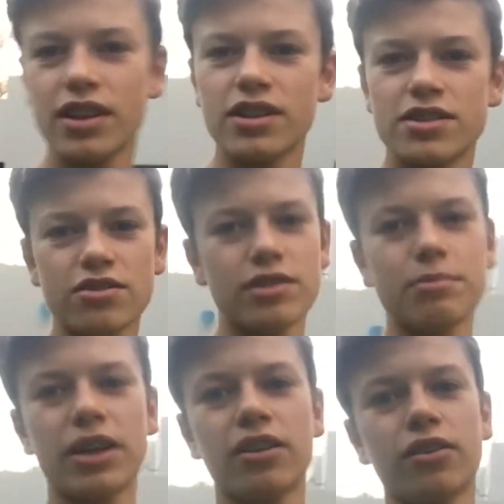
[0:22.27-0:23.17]
It's only
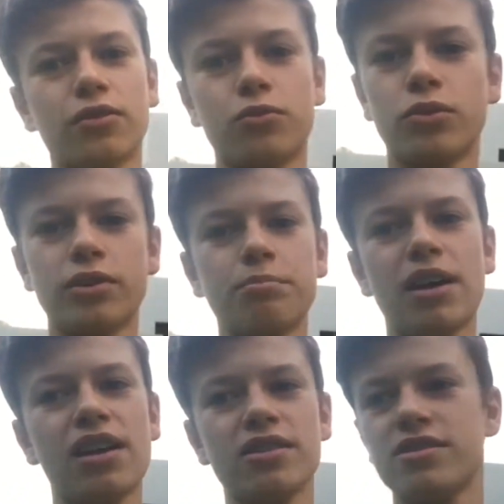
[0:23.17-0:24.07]
made out of wooden
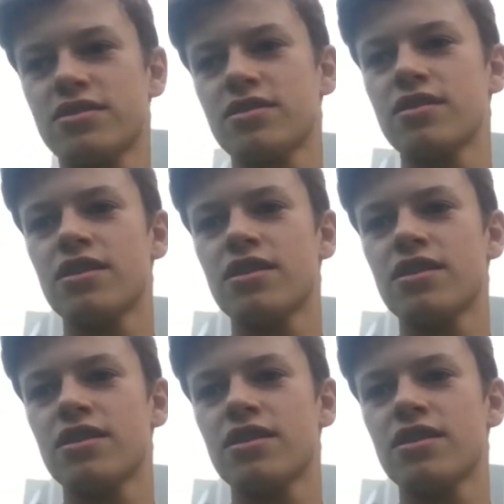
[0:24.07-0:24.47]
pallets,